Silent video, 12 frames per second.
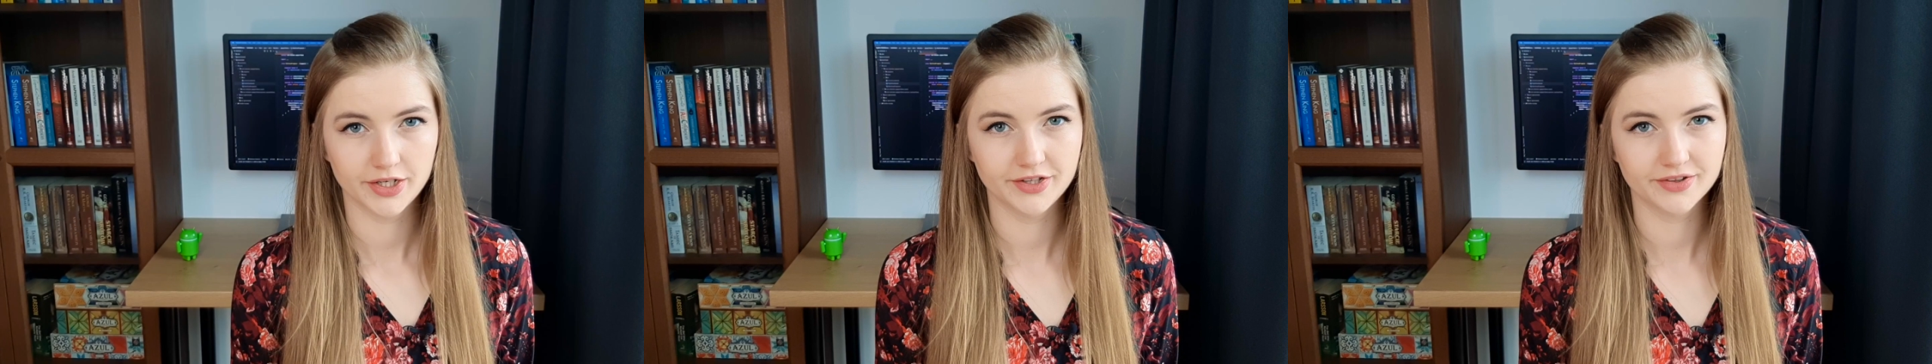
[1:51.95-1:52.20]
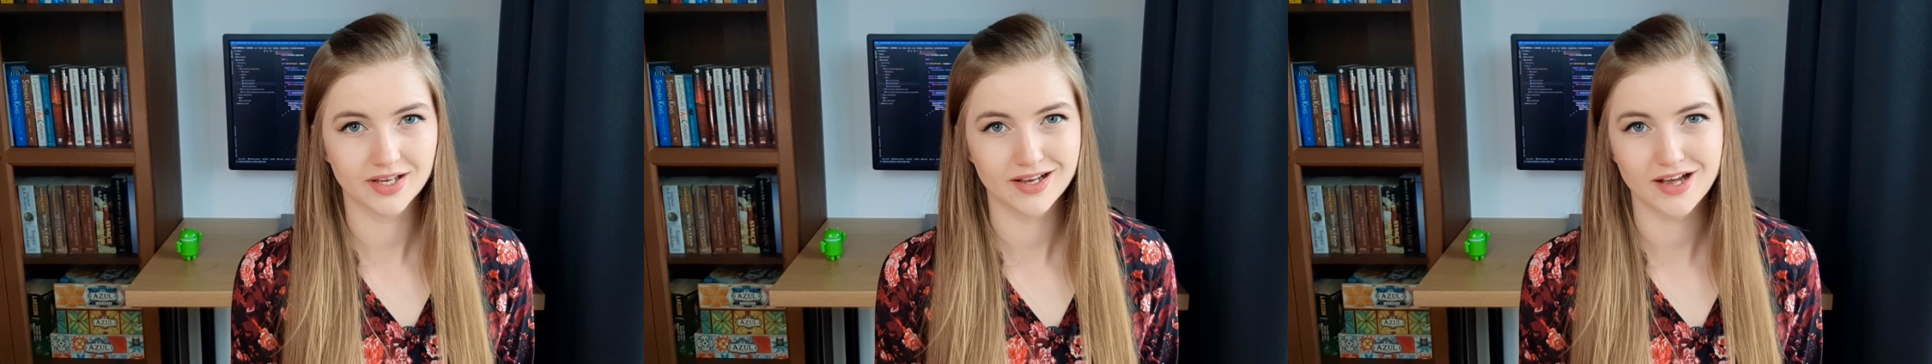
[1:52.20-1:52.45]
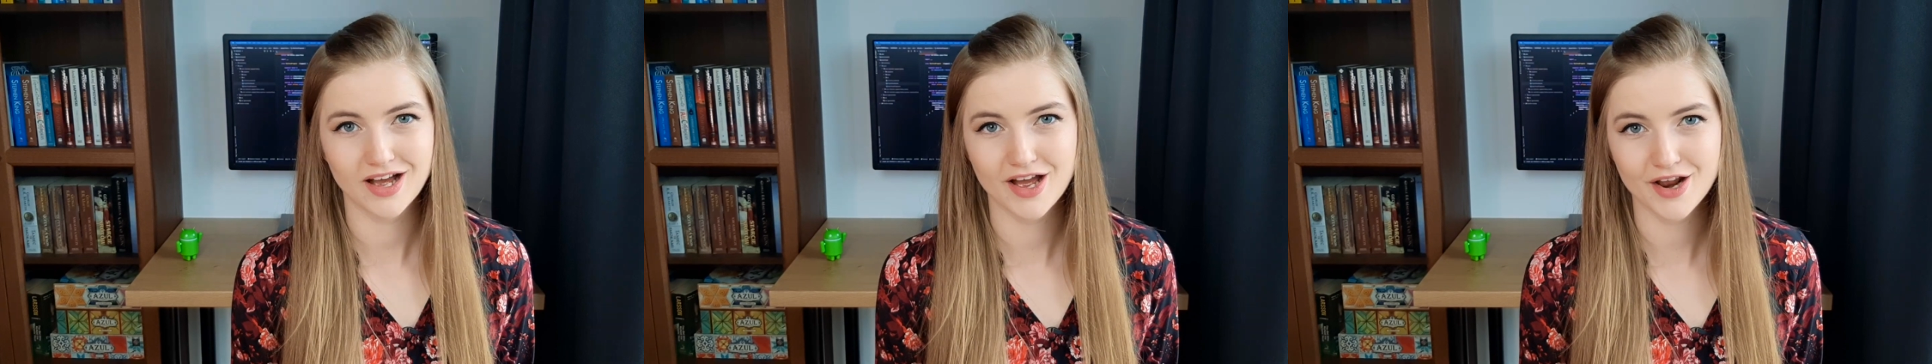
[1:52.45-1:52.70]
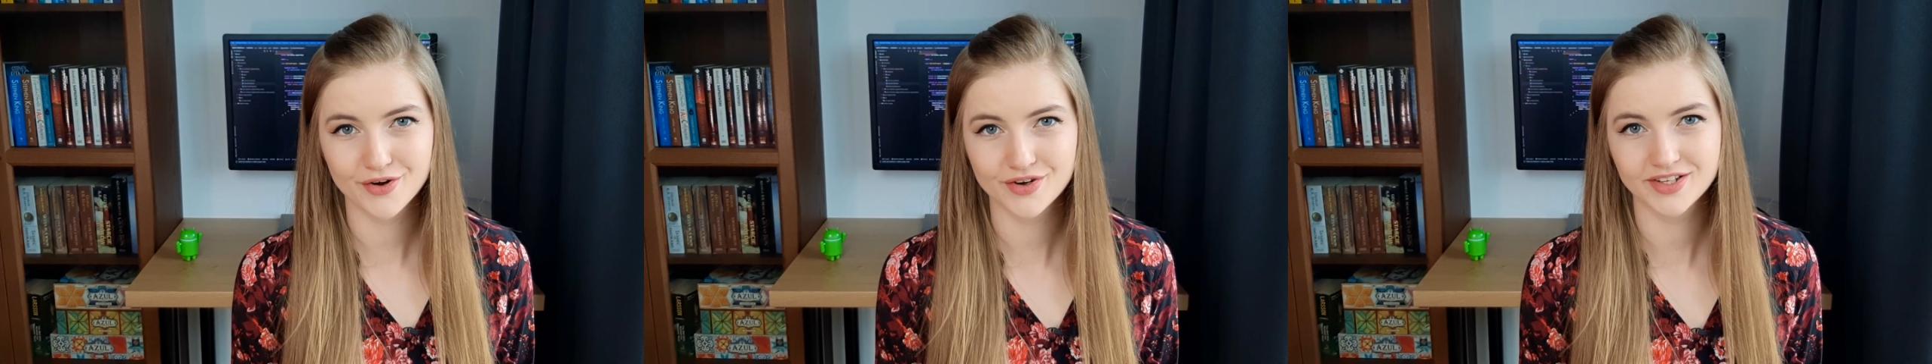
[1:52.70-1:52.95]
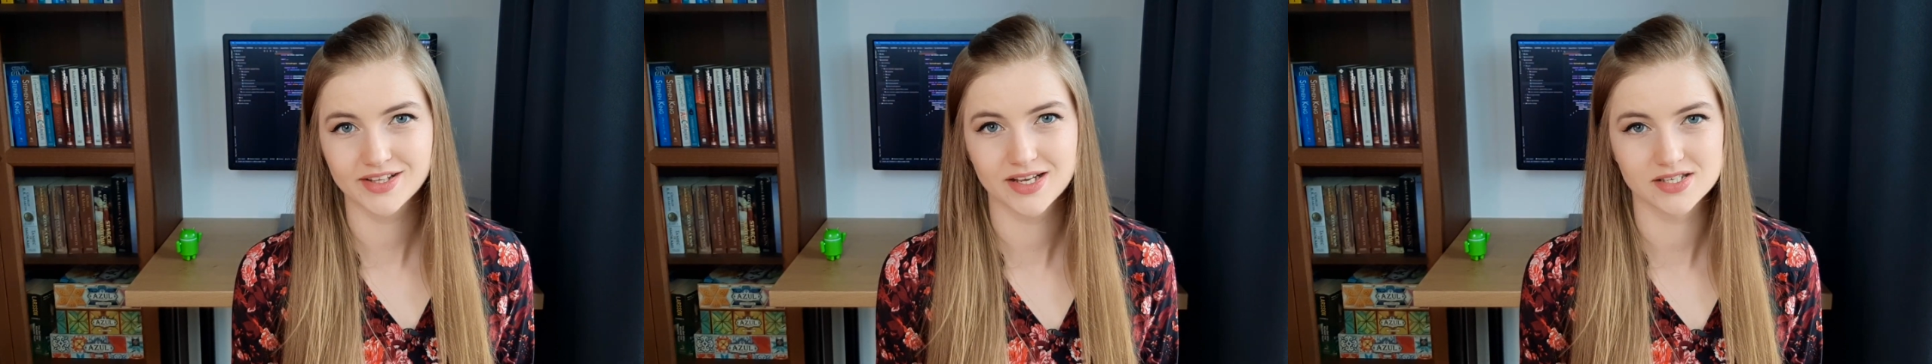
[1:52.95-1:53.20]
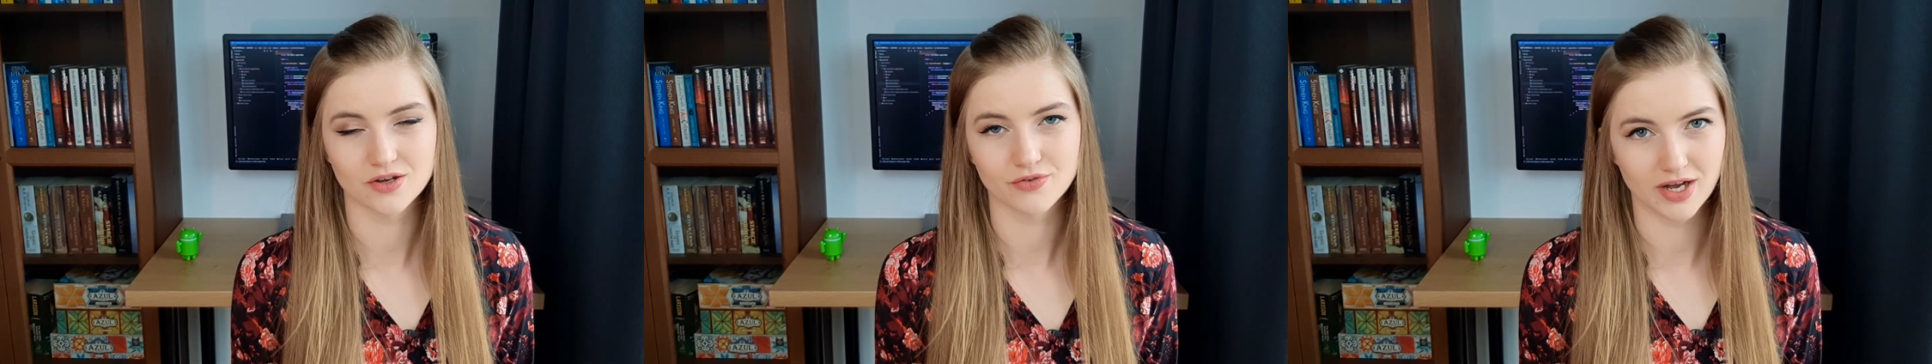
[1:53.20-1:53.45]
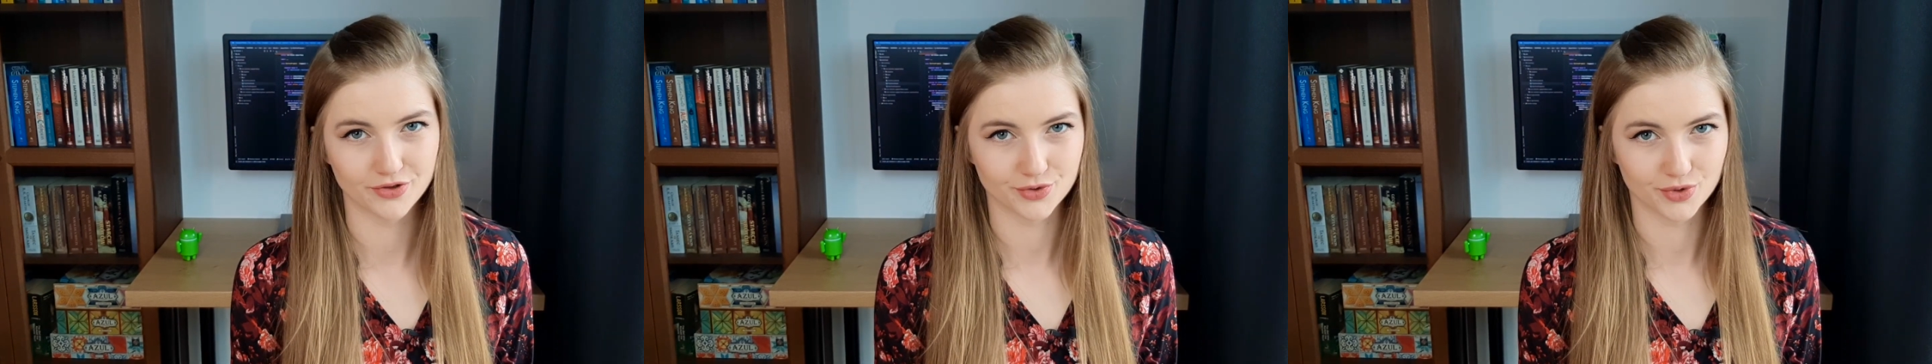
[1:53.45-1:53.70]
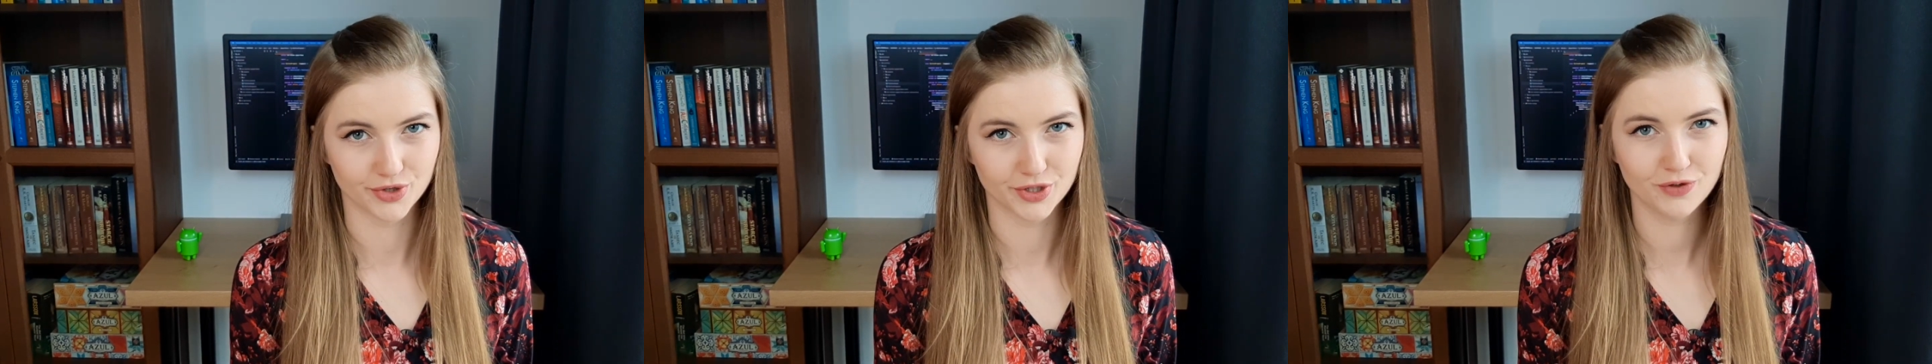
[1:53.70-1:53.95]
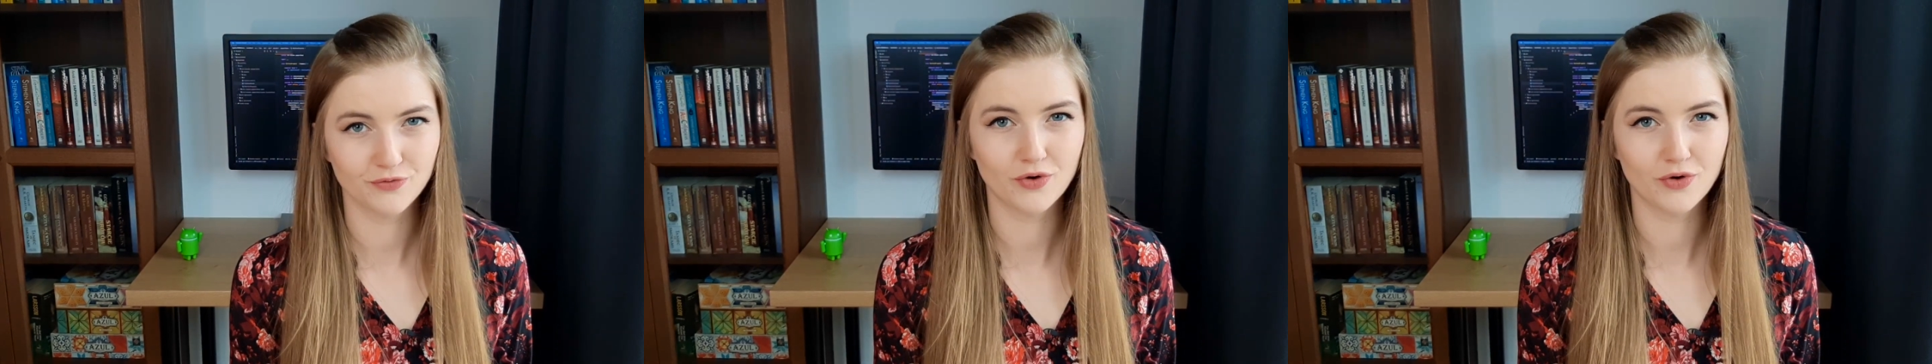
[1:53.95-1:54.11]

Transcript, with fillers: In the early days of Android,